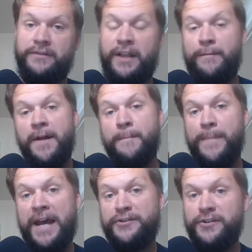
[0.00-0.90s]
Now,
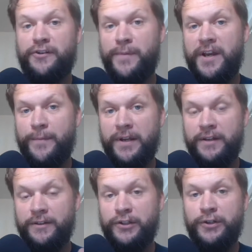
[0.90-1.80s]
Masteries are going to be coming
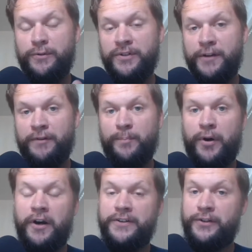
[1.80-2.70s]
in 2 different parts.